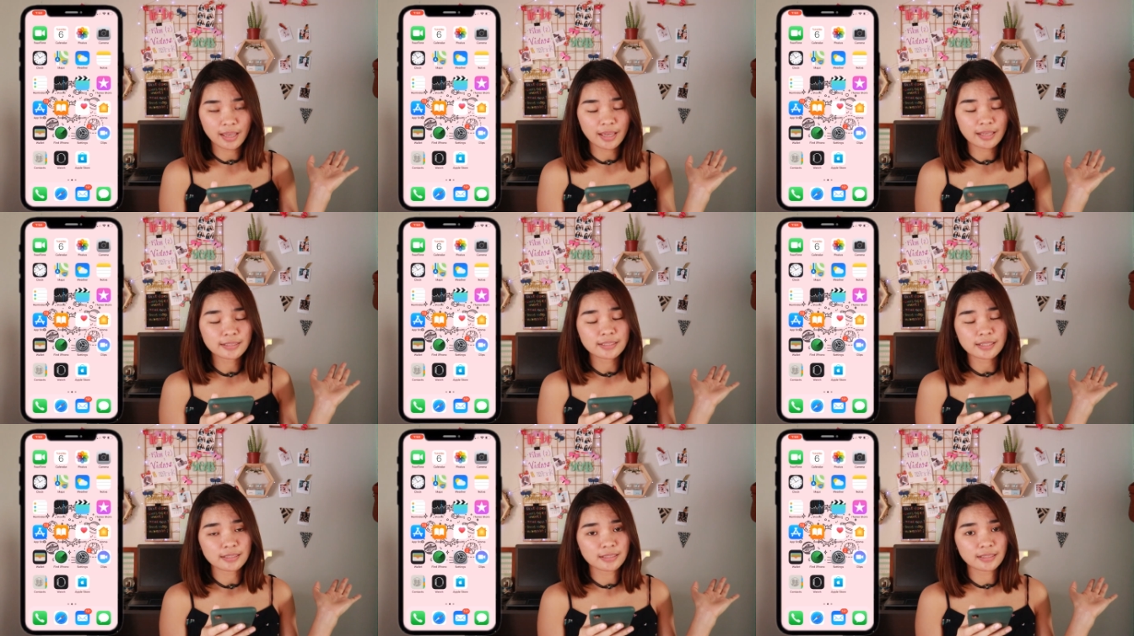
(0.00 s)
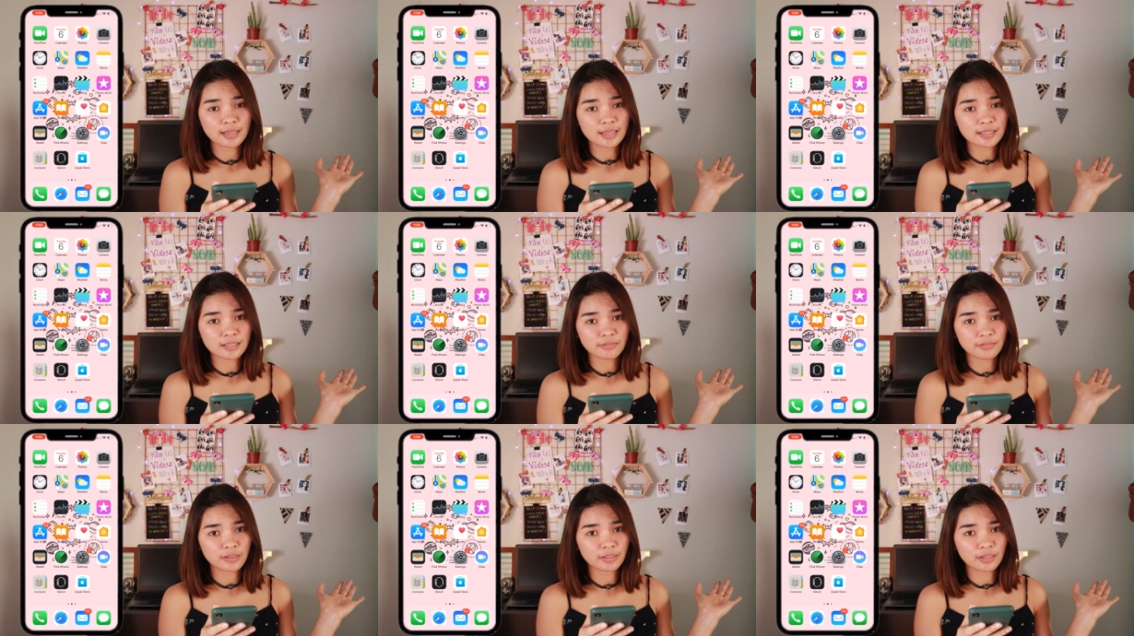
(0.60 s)
and just in case
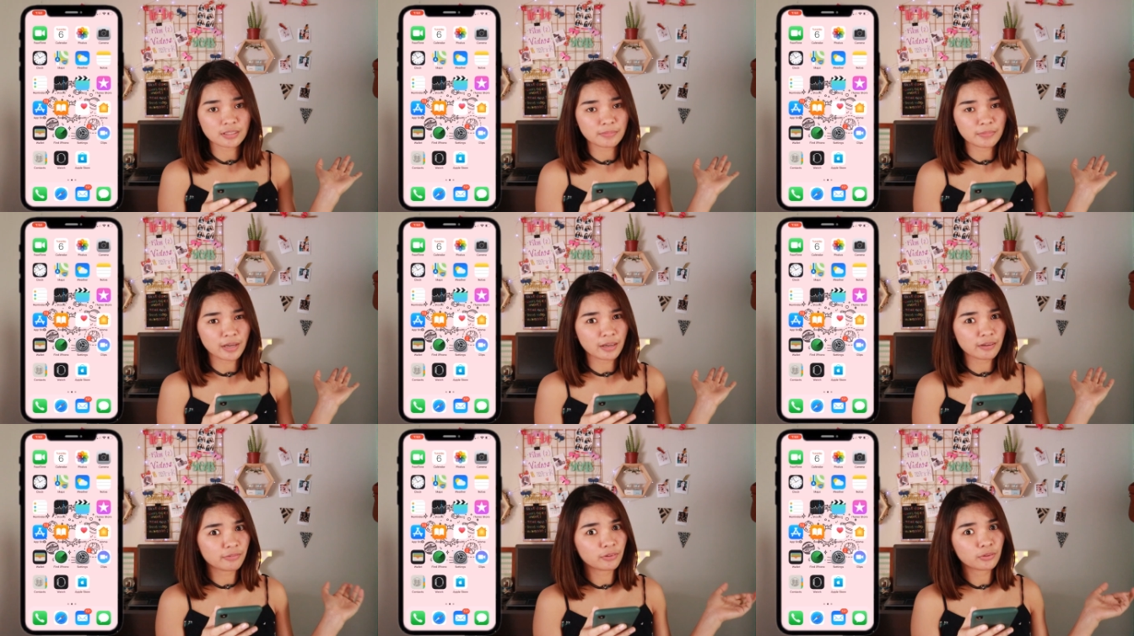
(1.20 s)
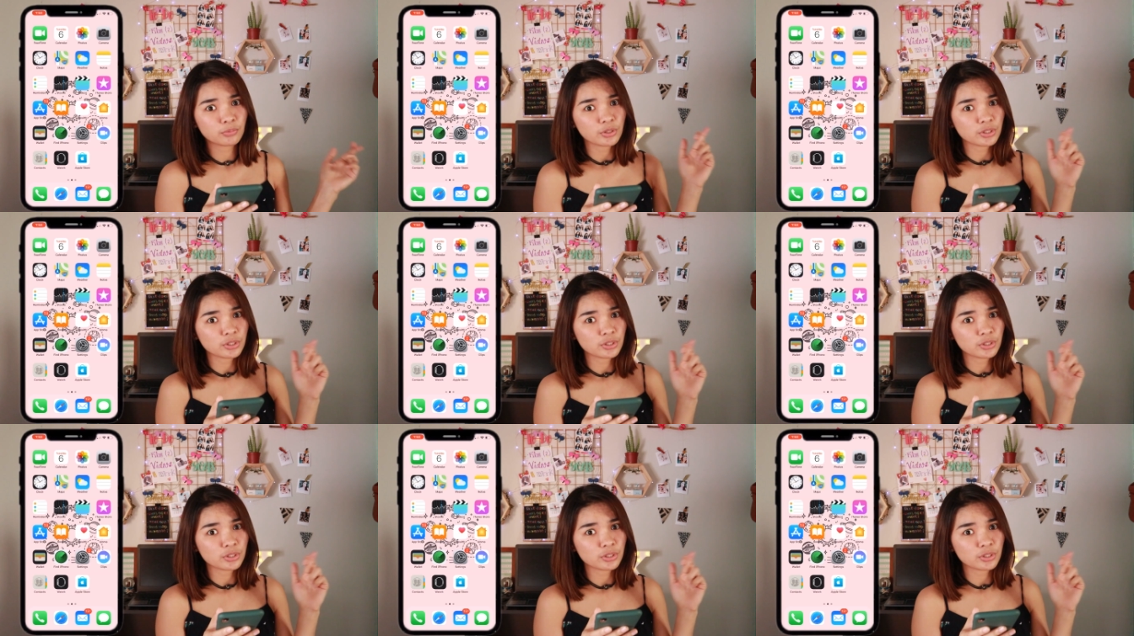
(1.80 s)
if I lost my iPhone,